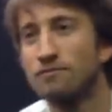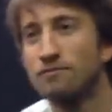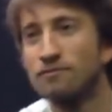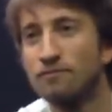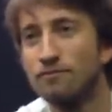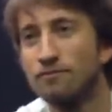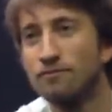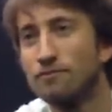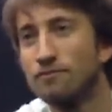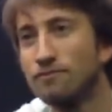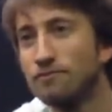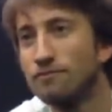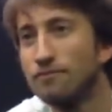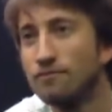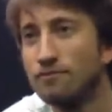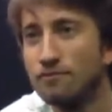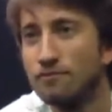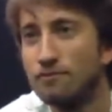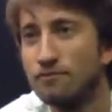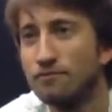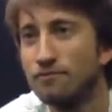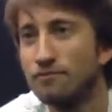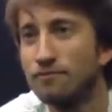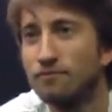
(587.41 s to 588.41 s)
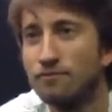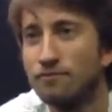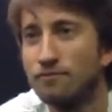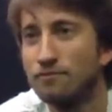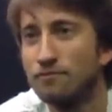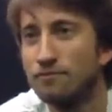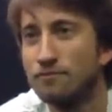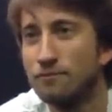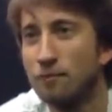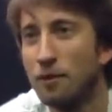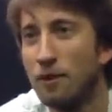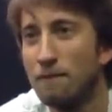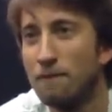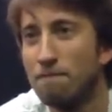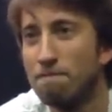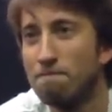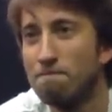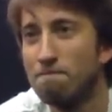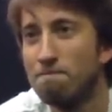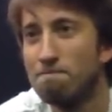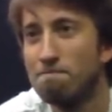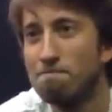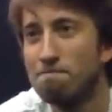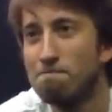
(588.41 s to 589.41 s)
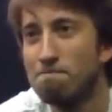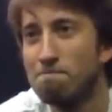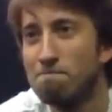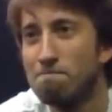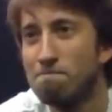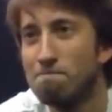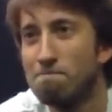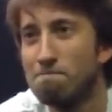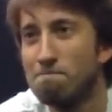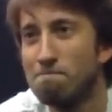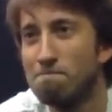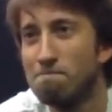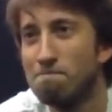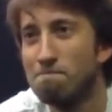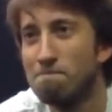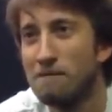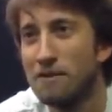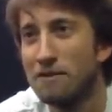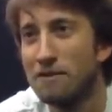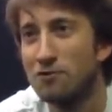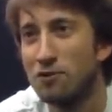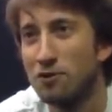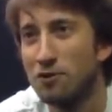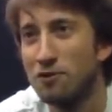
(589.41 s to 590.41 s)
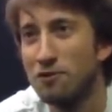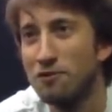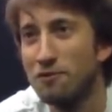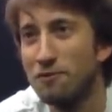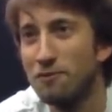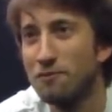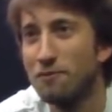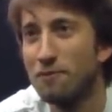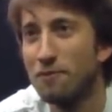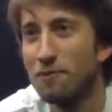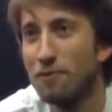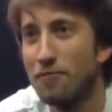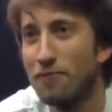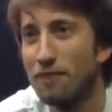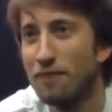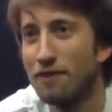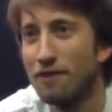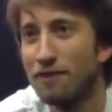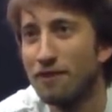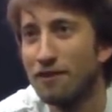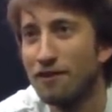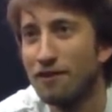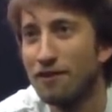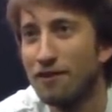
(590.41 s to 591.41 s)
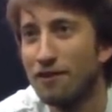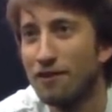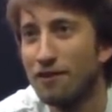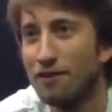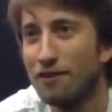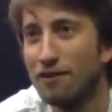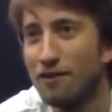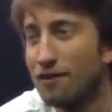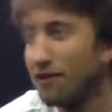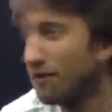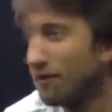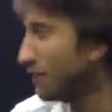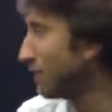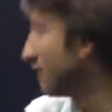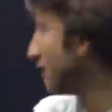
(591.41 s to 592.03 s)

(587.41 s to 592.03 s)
What's Magic the Gathering? What? That's two. Give me the name of the, the video.